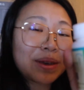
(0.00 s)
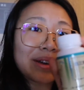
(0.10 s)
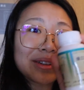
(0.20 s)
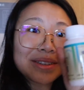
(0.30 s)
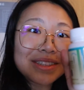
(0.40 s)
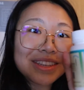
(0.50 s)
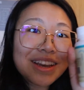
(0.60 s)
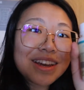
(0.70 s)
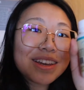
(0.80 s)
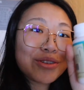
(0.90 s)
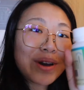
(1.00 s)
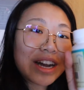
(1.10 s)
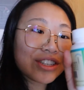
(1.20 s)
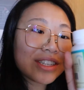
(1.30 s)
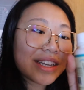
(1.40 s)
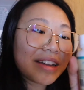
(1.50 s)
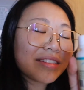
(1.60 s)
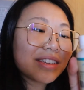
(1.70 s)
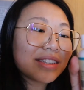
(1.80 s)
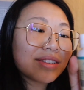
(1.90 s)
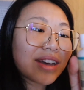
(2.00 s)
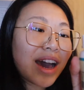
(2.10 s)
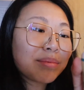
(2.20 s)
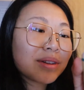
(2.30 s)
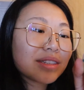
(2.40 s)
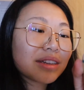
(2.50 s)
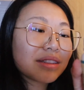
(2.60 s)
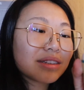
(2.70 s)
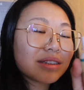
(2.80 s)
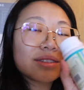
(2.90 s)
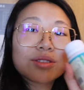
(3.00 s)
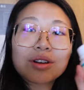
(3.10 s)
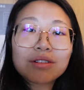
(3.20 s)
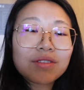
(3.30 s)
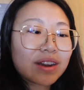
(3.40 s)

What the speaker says: pills. You actually take these tablets and they dissolve,